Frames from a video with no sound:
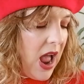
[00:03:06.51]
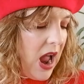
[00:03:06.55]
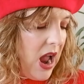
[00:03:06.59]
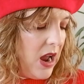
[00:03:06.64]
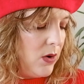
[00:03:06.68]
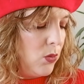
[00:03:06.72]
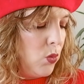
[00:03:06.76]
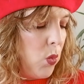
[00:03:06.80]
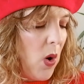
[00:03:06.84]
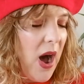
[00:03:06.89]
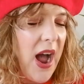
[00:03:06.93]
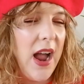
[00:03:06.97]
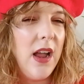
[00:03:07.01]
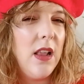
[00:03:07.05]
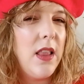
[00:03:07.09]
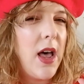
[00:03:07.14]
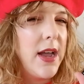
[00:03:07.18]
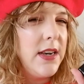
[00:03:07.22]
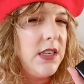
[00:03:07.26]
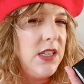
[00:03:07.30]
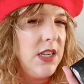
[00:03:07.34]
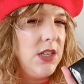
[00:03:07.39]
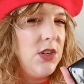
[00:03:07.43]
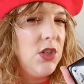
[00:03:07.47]
And while
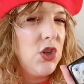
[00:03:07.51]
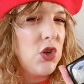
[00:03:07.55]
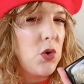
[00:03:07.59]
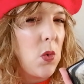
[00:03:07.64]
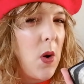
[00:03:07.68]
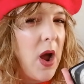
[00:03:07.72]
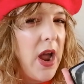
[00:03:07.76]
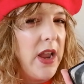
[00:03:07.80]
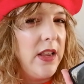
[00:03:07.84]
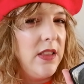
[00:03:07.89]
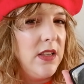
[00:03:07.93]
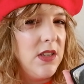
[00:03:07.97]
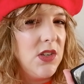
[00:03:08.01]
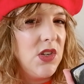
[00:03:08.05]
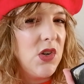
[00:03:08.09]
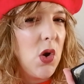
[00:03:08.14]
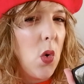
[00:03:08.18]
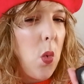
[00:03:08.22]
I did try this